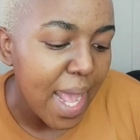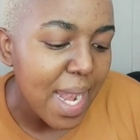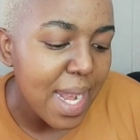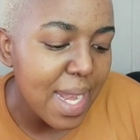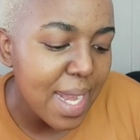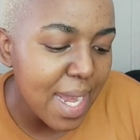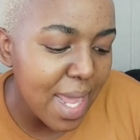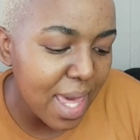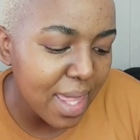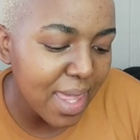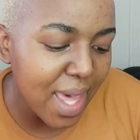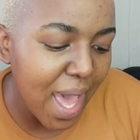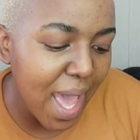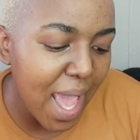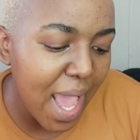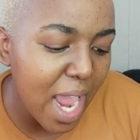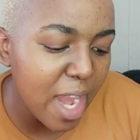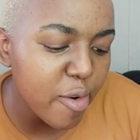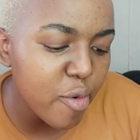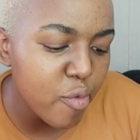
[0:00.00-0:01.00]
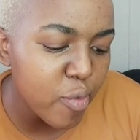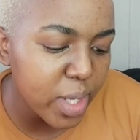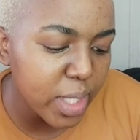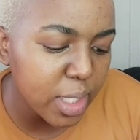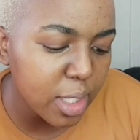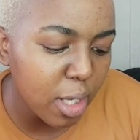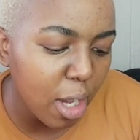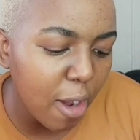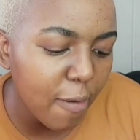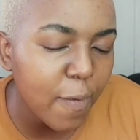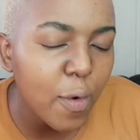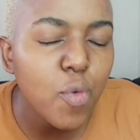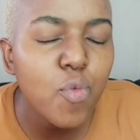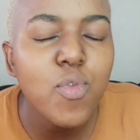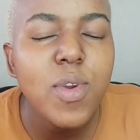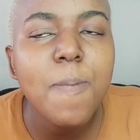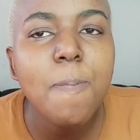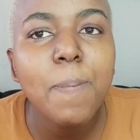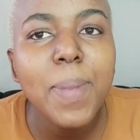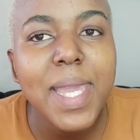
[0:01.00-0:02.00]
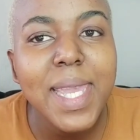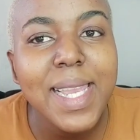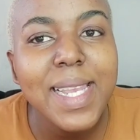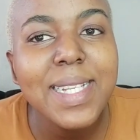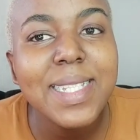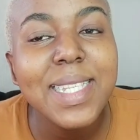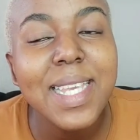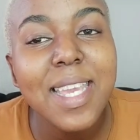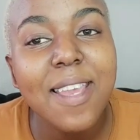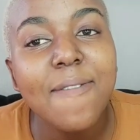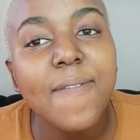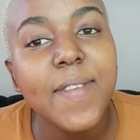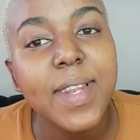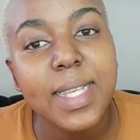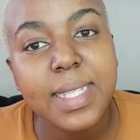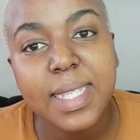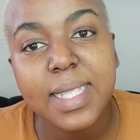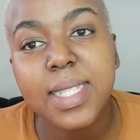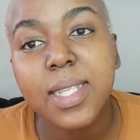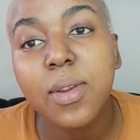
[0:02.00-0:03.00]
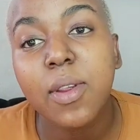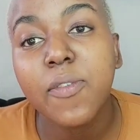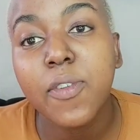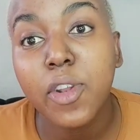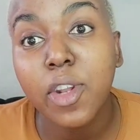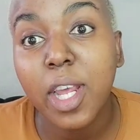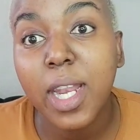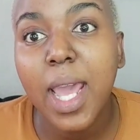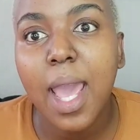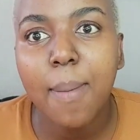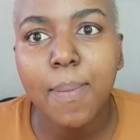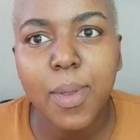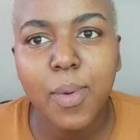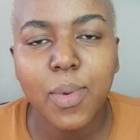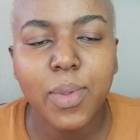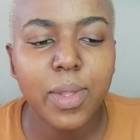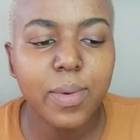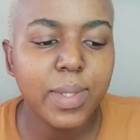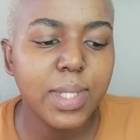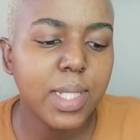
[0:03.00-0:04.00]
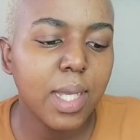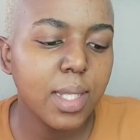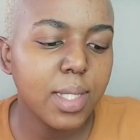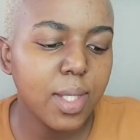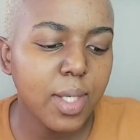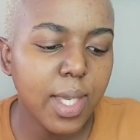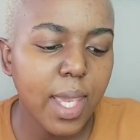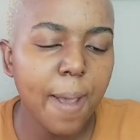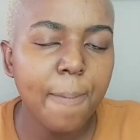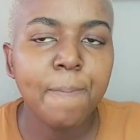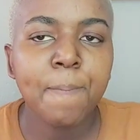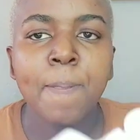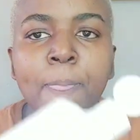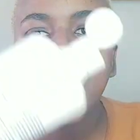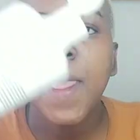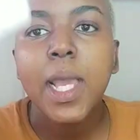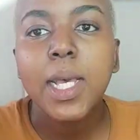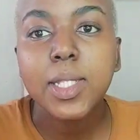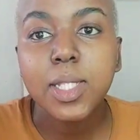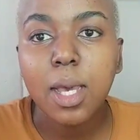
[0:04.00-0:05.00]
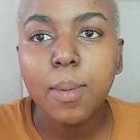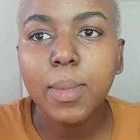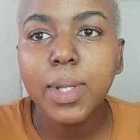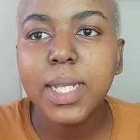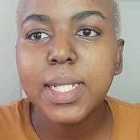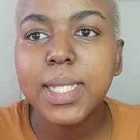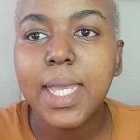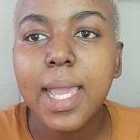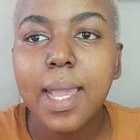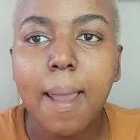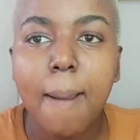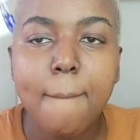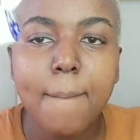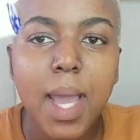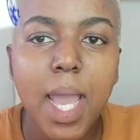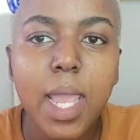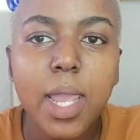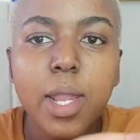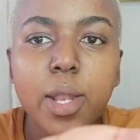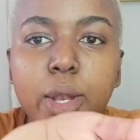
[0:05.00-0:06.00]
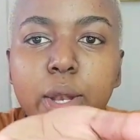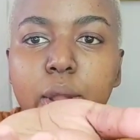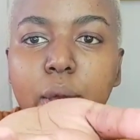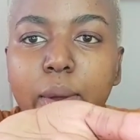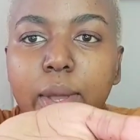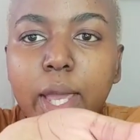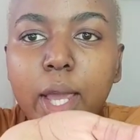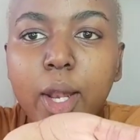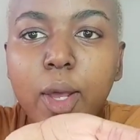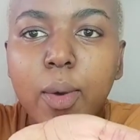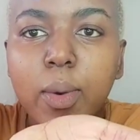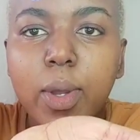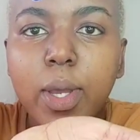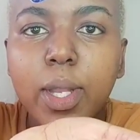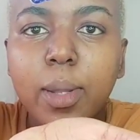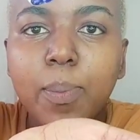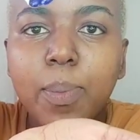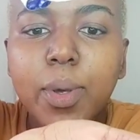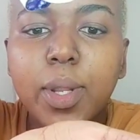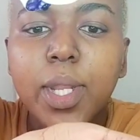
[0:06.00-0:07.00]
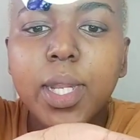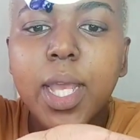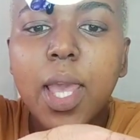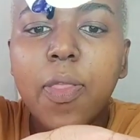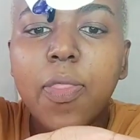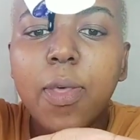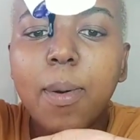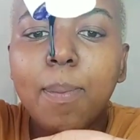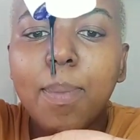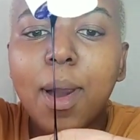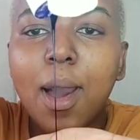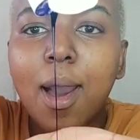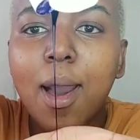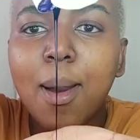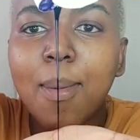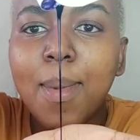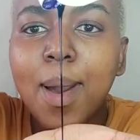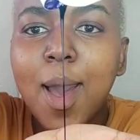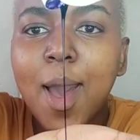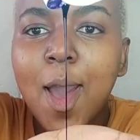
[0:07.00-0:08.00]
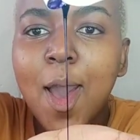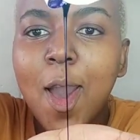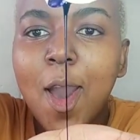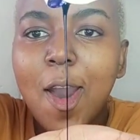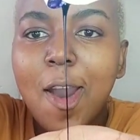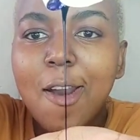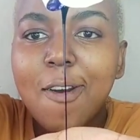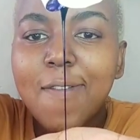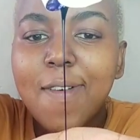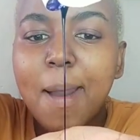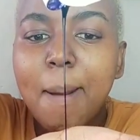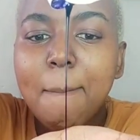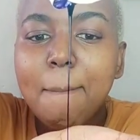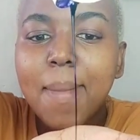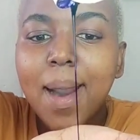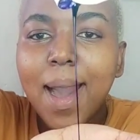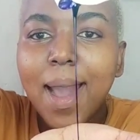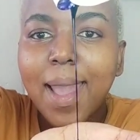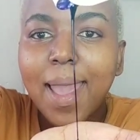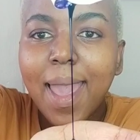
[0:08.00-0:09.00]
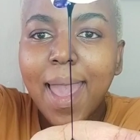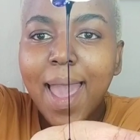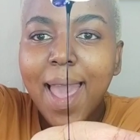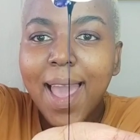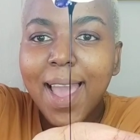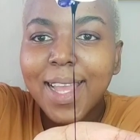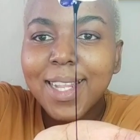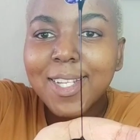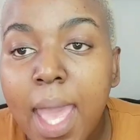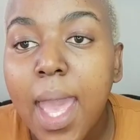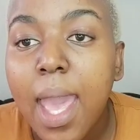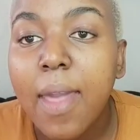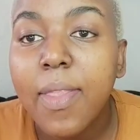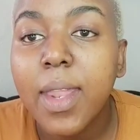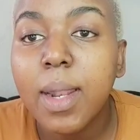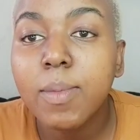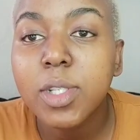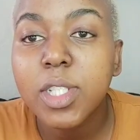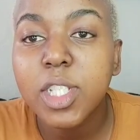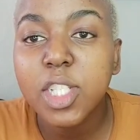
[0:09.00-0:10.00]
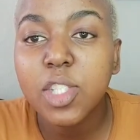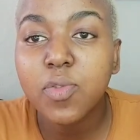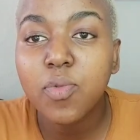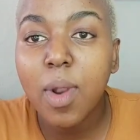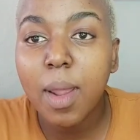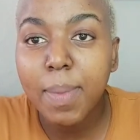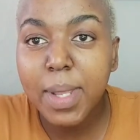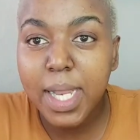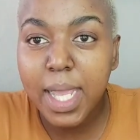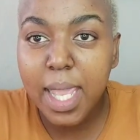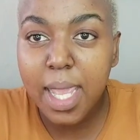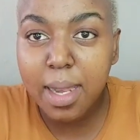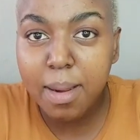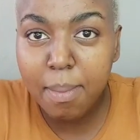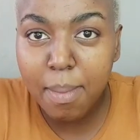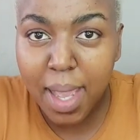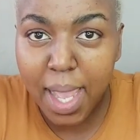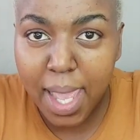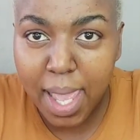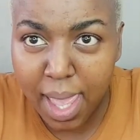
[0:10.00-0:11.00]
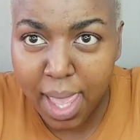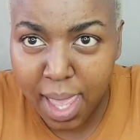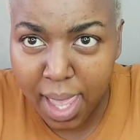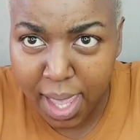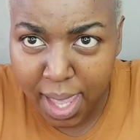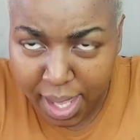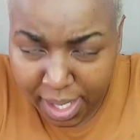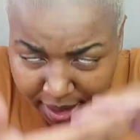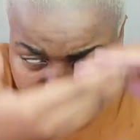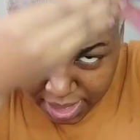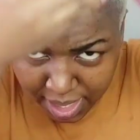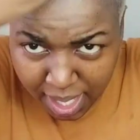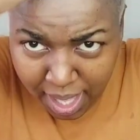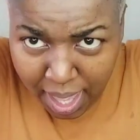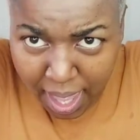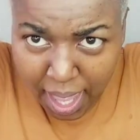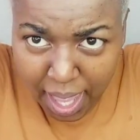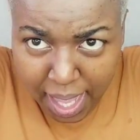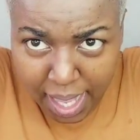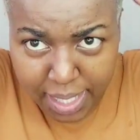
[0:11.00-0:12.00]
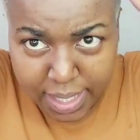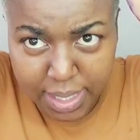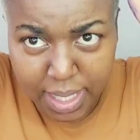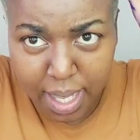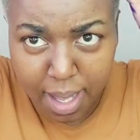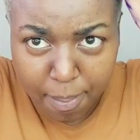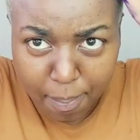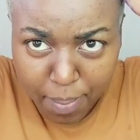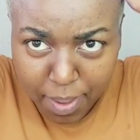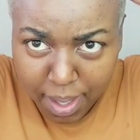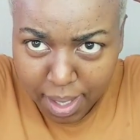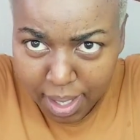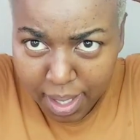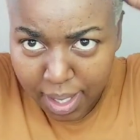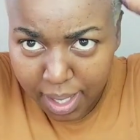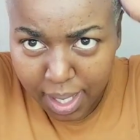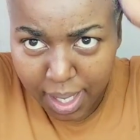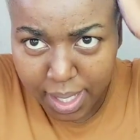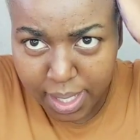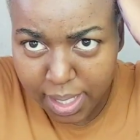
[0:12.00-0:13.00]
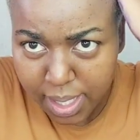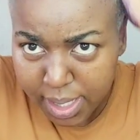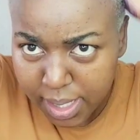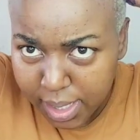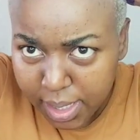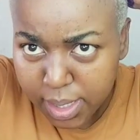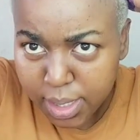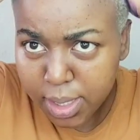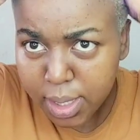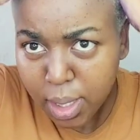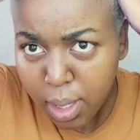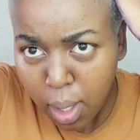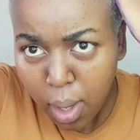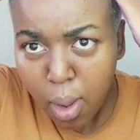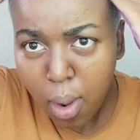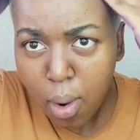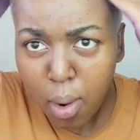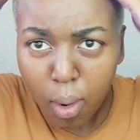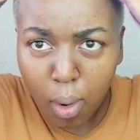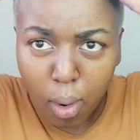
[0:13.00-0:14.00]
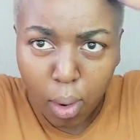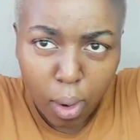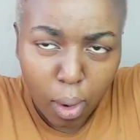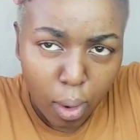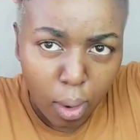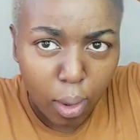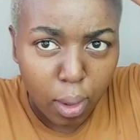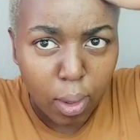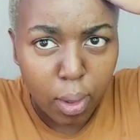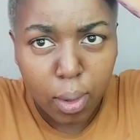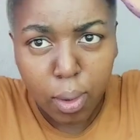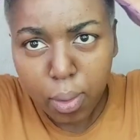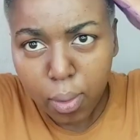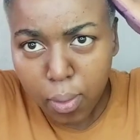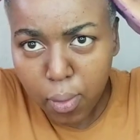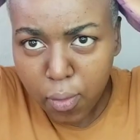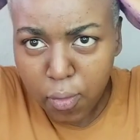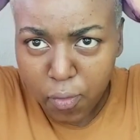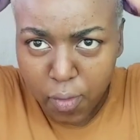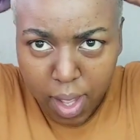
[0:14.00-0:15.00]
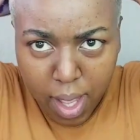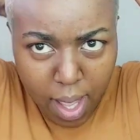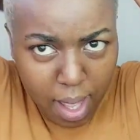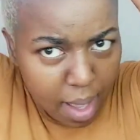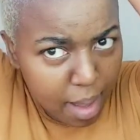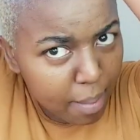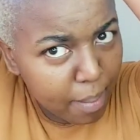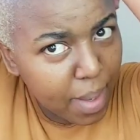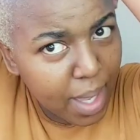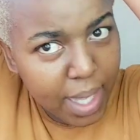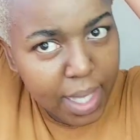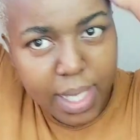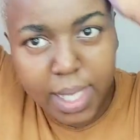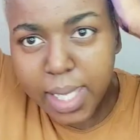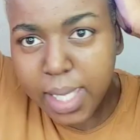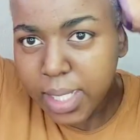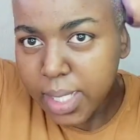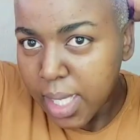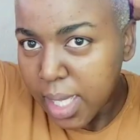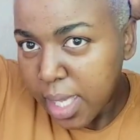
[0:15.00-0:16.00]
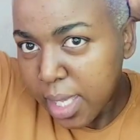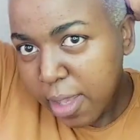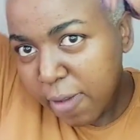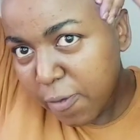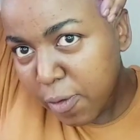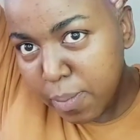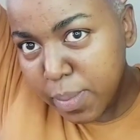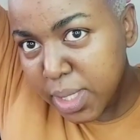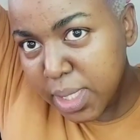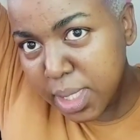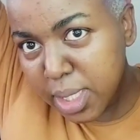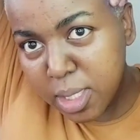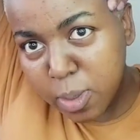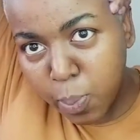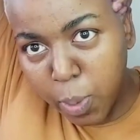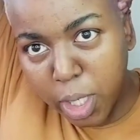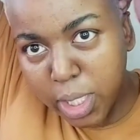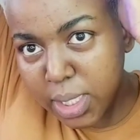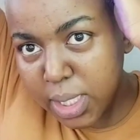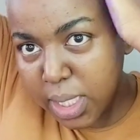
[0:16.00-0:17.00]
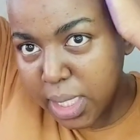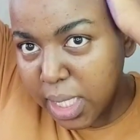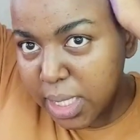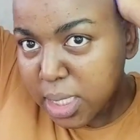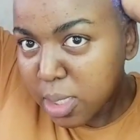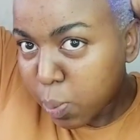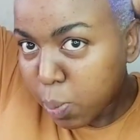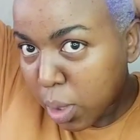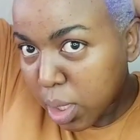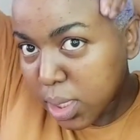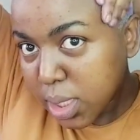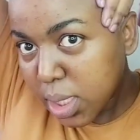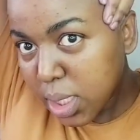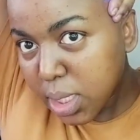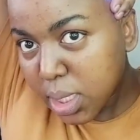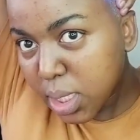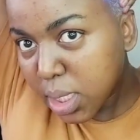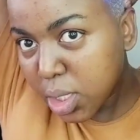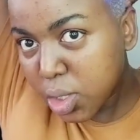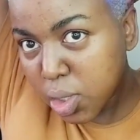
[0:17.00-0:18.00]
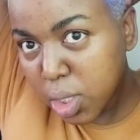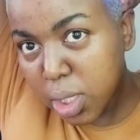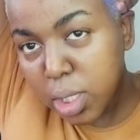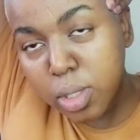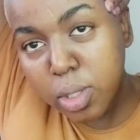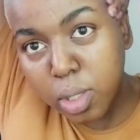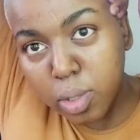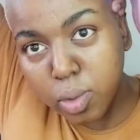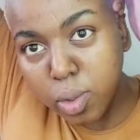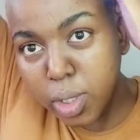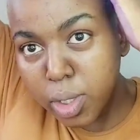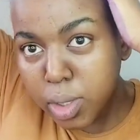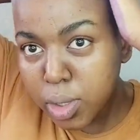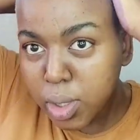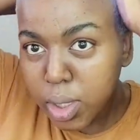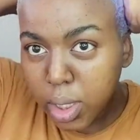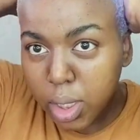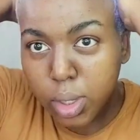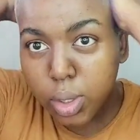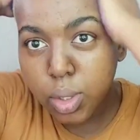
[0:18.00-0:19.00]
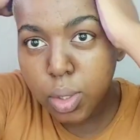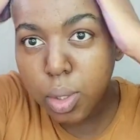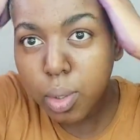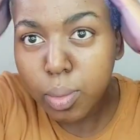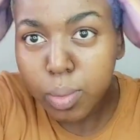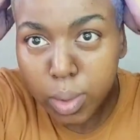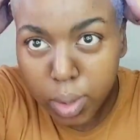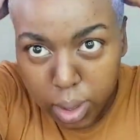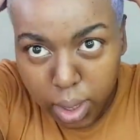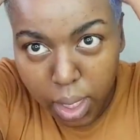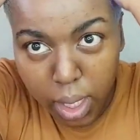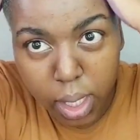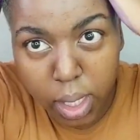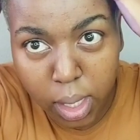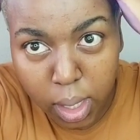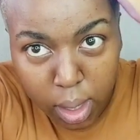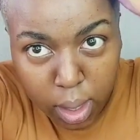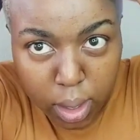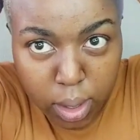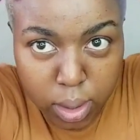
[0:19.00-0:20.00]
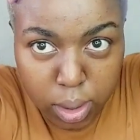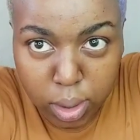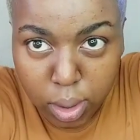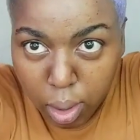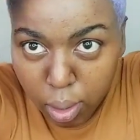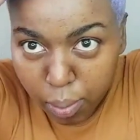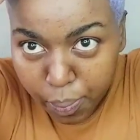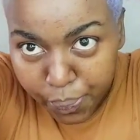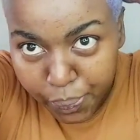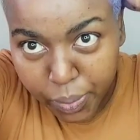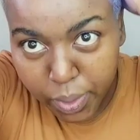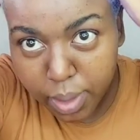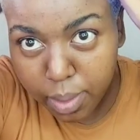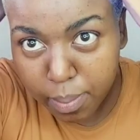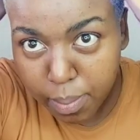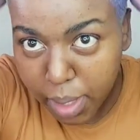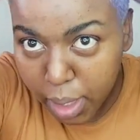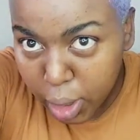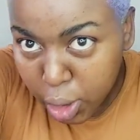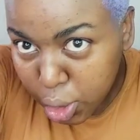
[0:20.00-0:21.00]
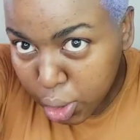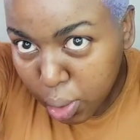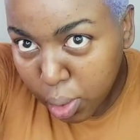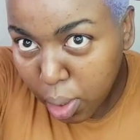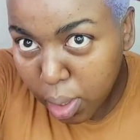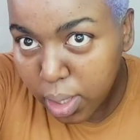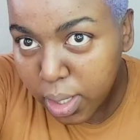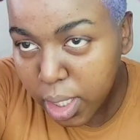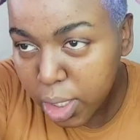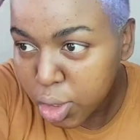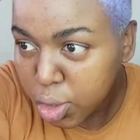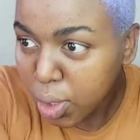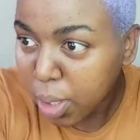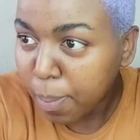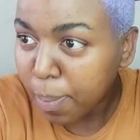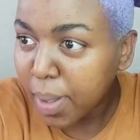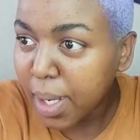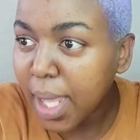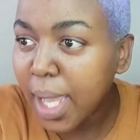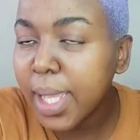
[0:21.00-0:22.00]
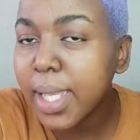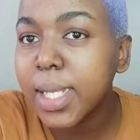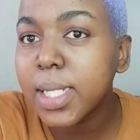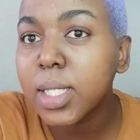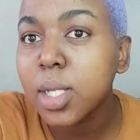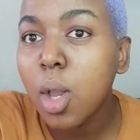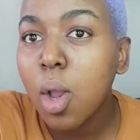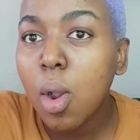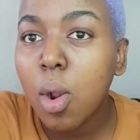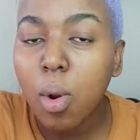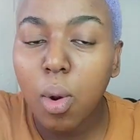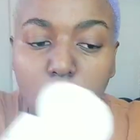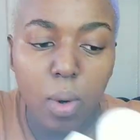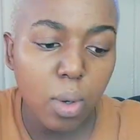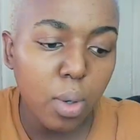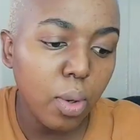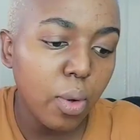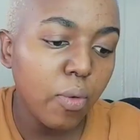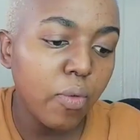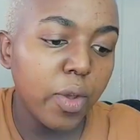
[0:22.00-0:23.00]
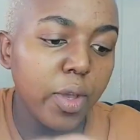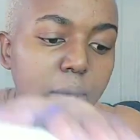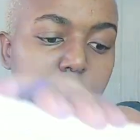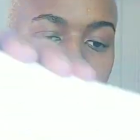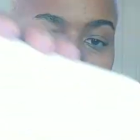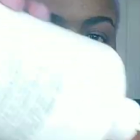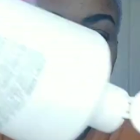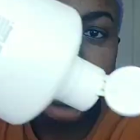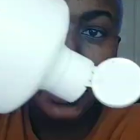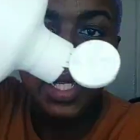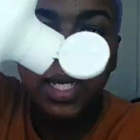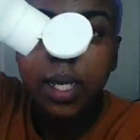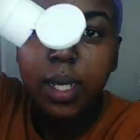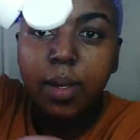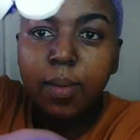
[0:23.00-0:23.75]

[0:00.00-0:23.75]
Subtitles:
Lather and rinse off. Repeat if necessary if you're not happy with the results. Okay, so I'm going to take my No Yellow, going to put it in the palm of my hand, and then I'm going to just rub it in my hand and apply it all over my head. If you miss a spot, that spot is literally not going to get toned, okay? So make sure that you apply it all over your head.